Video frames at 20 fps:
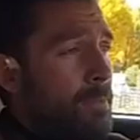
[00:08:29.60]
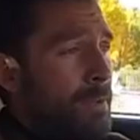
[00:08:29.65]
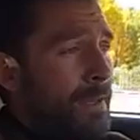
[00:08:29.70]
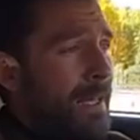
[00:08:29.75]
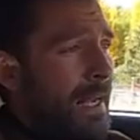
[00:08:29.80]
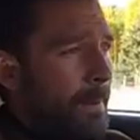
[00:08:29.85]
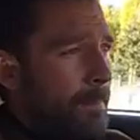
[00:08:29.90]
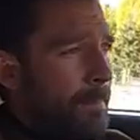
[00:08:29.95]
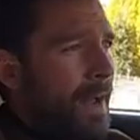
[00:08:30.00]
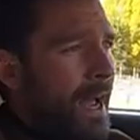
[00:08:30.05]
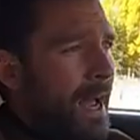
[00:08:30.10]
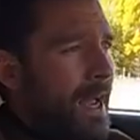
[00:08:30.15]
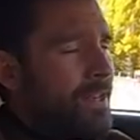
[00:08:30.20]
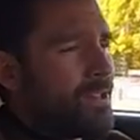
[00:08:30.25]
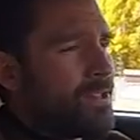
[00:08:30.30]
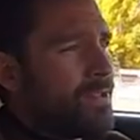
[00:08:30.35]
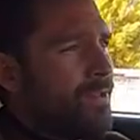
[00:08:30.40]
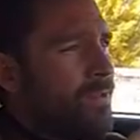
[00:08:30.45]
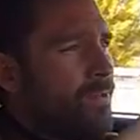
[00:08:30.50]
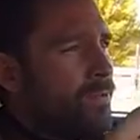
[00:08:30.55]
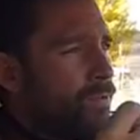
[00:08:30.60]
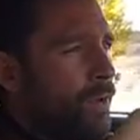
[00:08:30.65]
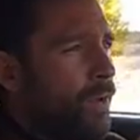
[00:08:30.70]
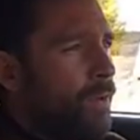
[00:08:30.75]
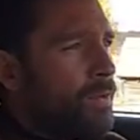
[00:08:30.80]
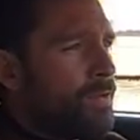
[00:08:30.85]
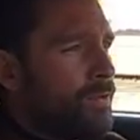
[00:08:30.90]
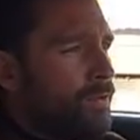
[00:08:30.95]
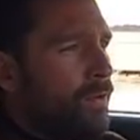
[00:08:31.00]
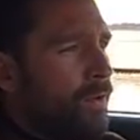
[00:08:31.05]
Black Badge.
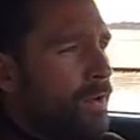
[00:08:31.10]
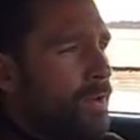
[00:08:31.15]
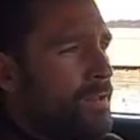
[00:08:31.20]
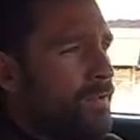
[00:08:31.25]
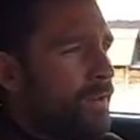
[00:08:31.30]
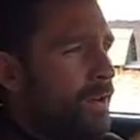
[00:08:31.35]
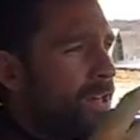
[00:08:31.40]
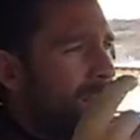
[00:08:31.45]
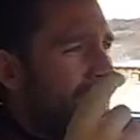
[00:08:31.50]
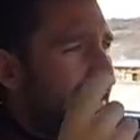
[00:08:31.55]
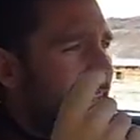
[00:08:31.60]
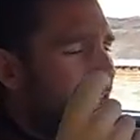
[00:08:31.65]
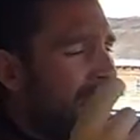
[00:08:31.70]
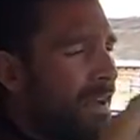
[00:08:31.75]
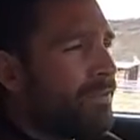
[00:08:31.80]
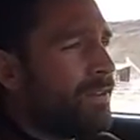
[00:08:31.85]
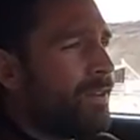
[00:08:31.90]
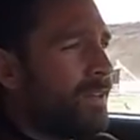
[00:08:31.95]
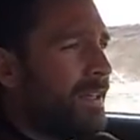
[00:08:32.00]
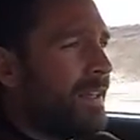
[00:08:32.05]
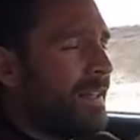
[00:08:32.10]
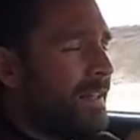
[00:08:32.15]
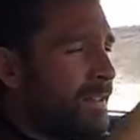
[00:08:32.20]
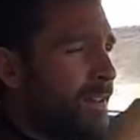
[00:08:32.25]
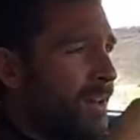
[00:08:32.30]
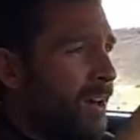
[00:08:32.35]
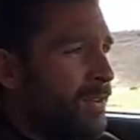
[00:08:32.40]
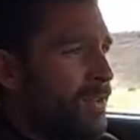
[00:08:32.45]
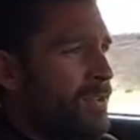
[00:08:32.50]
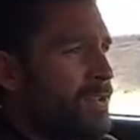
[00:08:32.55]
Rolls Royce very cleverly
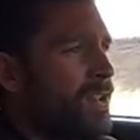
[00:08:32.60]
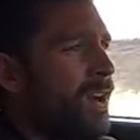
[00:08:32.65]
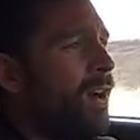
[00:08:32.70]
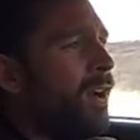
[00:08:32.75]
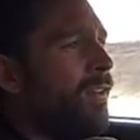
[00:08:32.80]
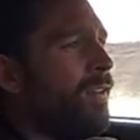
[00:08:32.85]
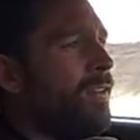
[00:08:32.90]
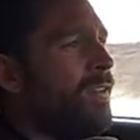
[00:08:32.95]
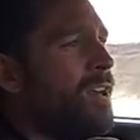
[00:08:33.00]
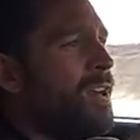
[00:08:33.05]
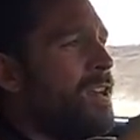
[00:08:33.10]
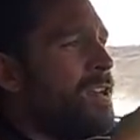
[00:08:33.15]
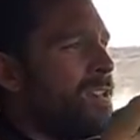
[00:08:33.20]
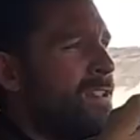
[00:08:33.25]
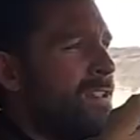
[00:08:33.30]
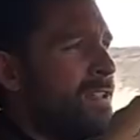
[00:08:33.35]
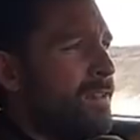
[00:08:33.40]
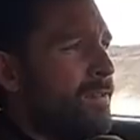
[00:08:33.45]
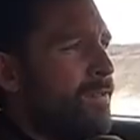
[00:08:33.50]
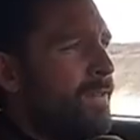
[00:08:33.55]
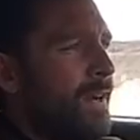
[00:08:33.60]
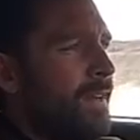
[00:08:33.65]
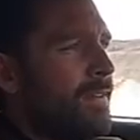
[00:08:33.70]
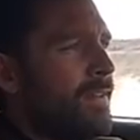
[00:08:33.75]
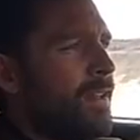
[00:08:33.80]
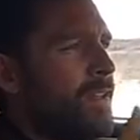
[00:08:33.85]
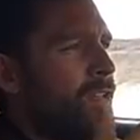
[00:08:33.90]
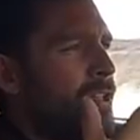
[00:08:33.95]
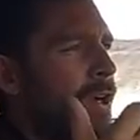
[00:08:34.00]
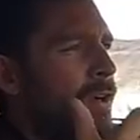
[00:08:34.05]
cottoned on to the fact
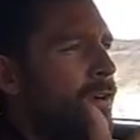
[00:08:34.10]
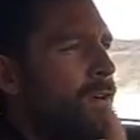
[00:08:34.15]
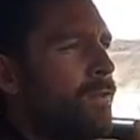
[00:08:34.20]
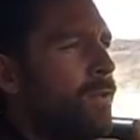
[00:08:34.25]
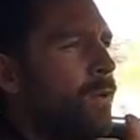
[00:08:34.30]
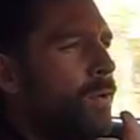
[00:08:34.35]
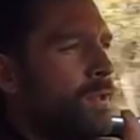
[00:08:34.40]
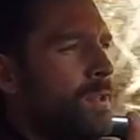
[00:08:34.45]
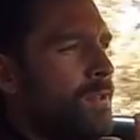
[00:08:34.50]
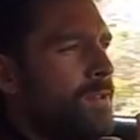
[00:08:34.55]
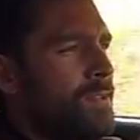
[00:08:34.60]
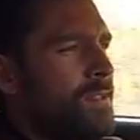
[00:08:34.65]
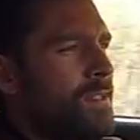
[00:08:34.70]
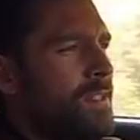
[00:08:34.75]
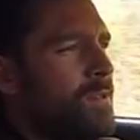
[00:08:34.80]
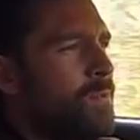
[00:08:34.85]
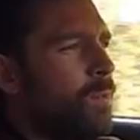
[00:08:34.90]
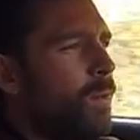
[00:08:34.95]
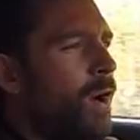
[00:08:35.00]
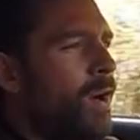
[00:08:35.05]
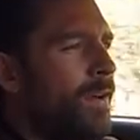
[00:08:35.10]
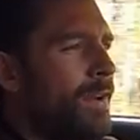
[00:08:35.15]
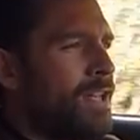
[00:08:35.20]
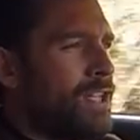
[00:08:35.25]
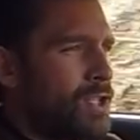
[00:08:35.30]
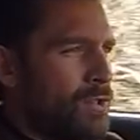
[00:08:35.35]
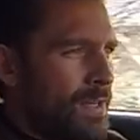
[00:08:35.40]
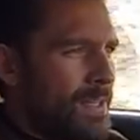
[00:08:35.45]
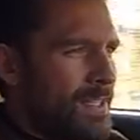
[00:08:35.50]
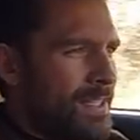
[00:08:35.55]
that younger audiences were
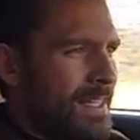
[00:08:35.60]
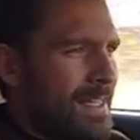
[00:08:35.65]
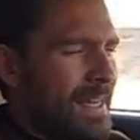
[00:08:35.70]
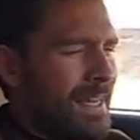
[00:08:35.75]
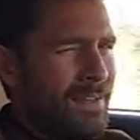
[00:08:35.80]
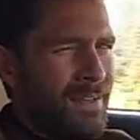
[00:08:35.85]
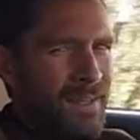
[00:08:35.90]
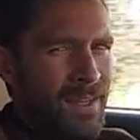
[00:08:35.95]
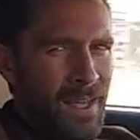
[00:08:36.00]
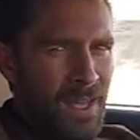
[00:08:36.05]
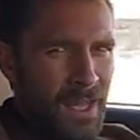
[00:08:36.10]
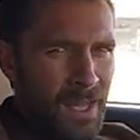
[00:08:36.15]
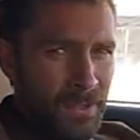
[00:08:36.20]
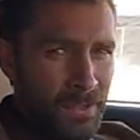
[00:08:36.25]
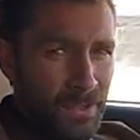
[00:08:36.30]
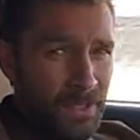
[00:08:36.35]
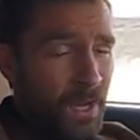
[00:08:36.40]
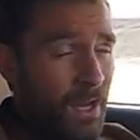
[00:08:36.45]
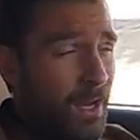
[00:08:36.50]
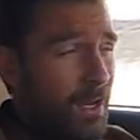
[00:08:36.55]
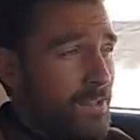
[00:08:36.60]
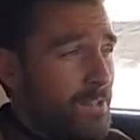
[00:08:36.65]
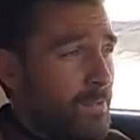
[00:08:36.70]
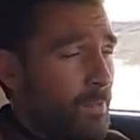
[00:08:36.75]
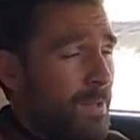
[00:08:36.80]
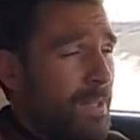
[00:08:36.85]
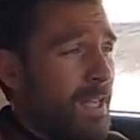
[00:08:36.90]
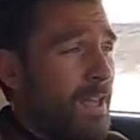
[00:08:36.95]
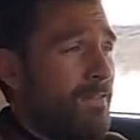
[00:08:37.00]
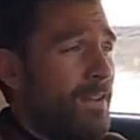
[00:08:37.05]
interested in the cars, and
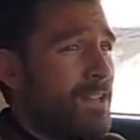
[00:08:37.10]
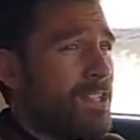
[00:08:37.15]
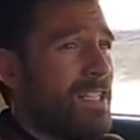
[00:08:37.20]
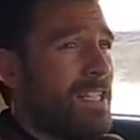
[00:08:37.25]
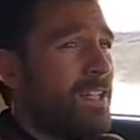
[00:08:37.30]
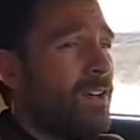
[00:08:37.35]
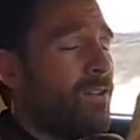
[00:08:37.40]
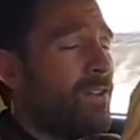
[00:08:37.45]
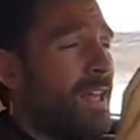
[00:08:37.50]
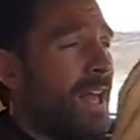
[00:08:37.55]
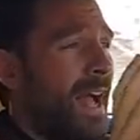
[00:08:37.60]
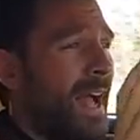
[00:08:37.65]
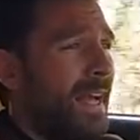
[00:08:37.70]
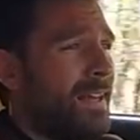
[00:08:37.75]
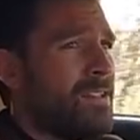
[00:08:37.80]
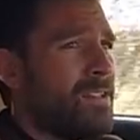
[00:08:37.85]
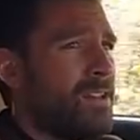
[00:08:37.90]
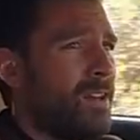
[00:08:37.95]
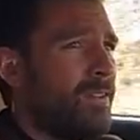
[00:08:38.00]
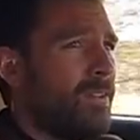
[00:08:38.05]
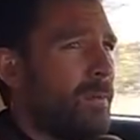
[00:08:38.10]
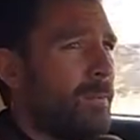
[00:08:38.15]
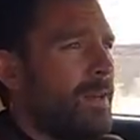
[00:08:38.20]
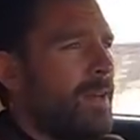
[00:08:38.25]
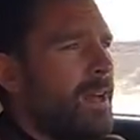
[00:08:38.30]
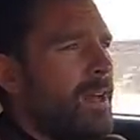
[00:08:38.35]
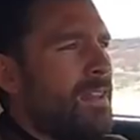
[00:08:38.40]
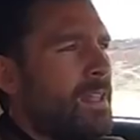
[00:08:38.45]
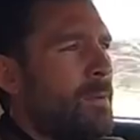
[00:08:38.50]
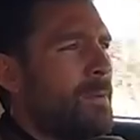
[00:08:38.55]
when they eventually got their hands on them,
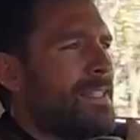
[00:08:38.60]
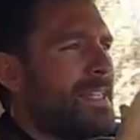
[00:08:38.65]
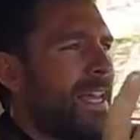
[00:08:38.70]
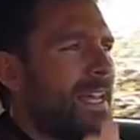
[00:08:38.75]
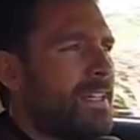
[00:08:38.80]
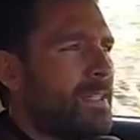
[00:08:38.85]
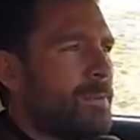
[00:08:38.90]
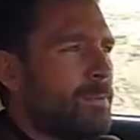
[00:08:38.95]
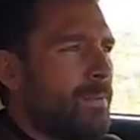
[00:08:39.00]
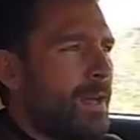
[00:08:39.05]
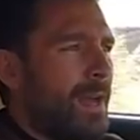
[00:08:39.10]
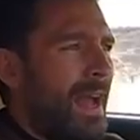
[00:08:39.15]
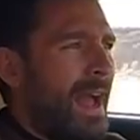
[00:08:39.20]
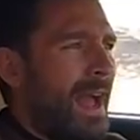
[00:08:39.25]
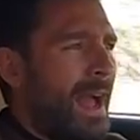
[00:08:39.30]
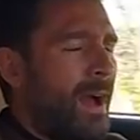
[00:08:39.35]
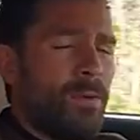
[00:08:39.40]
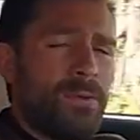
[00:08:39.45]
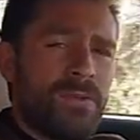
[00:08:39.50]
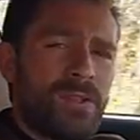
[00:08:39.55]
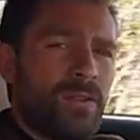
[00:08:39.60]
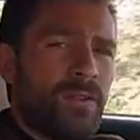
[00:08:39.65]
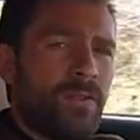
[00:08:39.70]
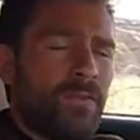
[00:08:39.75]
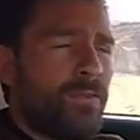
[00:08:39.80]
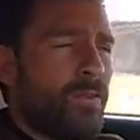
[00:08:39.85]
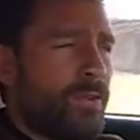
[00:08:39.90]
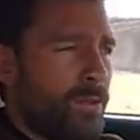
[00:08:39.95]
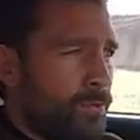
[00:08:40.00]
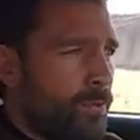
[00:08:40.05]
they would take them out
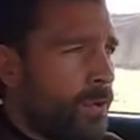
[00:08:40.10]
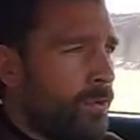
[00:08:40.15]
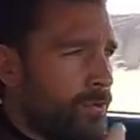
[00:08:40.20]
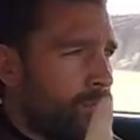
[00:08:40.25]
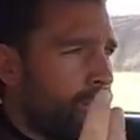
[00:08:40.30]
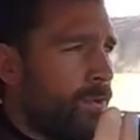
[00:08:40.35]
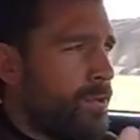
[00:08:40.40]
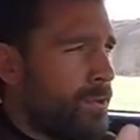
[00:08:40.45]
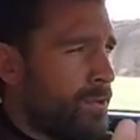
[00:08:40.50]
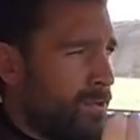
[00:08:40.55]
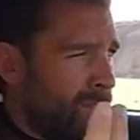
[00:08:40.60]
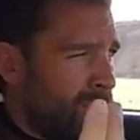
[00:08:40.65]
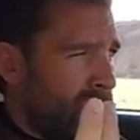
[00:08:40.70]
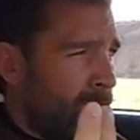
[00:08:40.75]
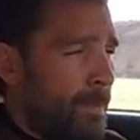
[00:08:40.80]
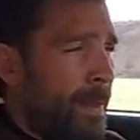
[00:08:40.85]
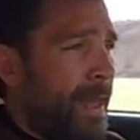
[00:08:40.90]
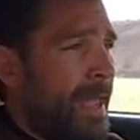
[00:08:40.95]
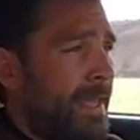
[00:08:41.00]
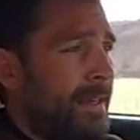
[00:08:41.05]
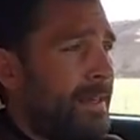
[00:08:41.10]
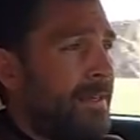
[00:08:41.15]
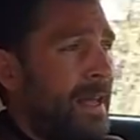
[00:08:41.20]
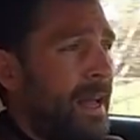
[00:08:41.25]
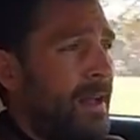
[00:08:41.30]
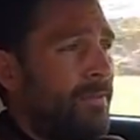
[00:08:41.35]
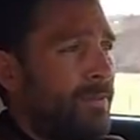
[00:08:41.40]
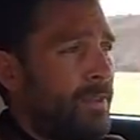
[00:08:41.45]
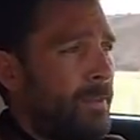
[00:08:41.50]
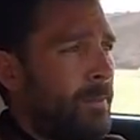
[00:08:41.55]
of the Rolls Royce domain and
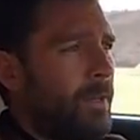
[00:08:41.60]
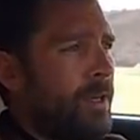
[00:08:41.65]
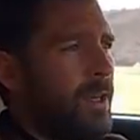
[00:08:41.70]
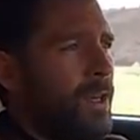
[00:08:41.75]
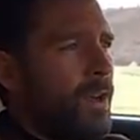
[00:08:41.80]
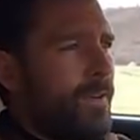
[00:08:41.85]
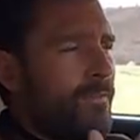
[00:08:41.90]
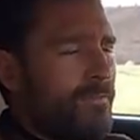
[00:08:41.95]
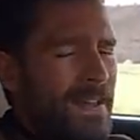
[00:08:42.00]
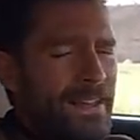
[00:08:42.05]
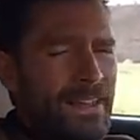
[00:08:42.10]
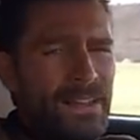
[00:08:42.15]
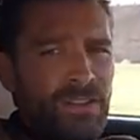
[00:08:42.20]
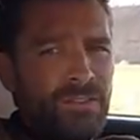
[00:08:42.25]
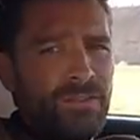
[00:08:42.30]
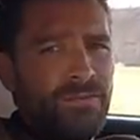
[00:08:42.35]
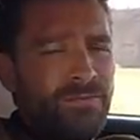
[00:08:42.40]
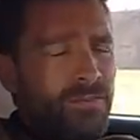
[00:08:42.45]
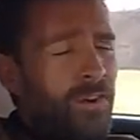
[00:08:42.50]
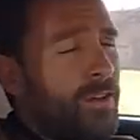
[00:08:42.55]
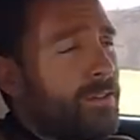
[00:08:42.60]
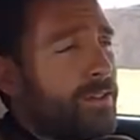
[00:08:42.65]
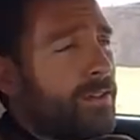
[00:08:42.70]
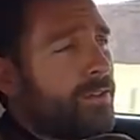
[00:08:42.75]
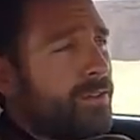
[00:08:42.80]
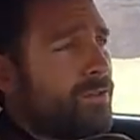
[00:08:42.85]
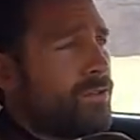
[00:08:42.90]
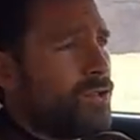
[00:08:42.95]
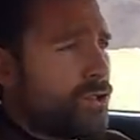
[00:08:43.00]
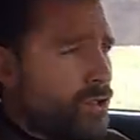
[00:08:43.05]
have them fettled and
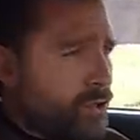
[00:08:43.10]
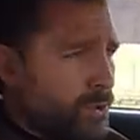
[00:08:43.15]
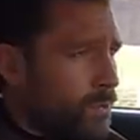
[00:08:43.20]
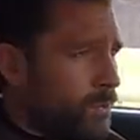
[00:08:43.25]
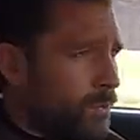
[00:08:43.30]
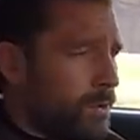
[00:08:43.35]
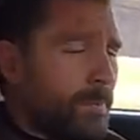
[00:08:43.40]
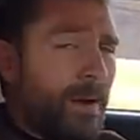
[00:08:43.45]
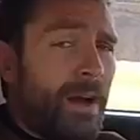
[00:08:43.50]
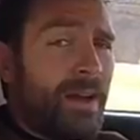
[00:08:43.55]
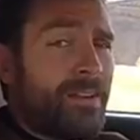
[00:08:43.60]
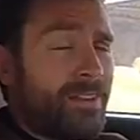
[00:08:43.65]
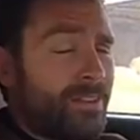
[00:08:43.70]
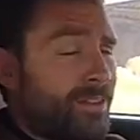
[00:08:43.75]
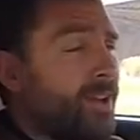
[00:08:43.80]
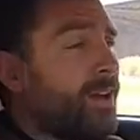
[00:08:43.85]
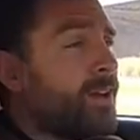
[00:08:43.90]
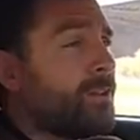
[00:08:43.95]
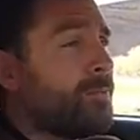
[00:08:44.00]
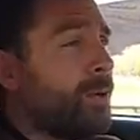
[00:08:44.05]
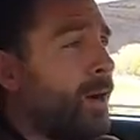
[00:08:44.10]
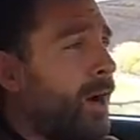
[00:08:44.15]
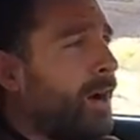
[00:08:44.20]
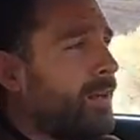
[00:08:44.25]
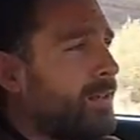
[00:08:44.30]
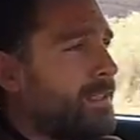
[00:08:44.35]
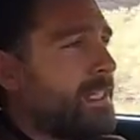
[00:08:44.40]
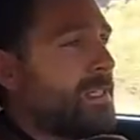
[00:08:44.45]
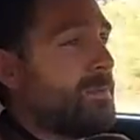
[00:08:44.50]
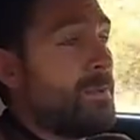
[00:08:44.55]
fondled and tuned by third
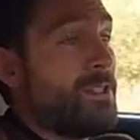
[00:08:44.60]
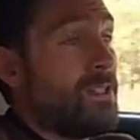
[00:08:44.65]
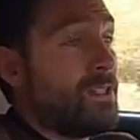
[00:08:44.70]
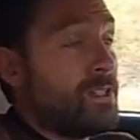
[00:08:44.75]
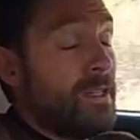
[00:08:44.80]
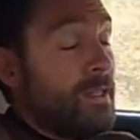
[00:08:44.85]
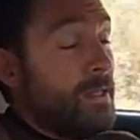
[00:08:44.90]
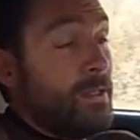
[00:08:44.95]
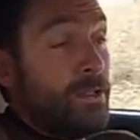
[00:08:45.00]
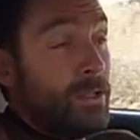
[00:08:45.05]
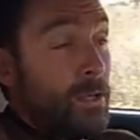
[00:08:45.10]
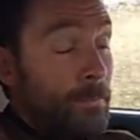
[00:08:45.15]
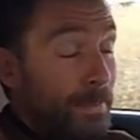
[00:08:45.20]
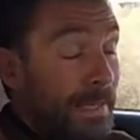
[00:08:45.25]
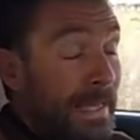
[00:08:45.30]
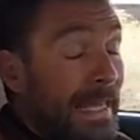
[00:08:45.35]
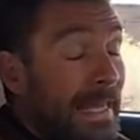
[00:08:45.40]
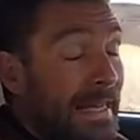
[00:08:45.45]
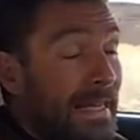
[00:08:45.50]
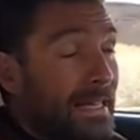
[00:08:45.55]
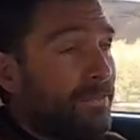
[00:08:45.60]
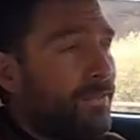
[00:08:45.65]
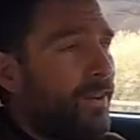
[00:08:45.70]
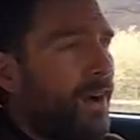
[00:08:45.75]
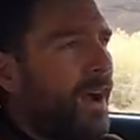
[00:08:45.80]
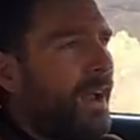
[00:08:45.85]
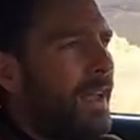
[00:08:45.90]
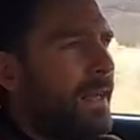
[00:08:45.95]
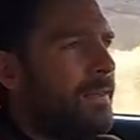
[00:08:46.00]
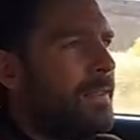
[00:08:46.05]
parties, which is completely
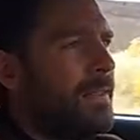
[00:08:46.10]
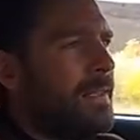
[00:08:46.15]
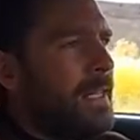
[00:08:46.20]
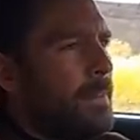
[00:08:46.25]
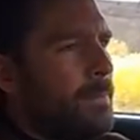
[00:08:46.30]
fine.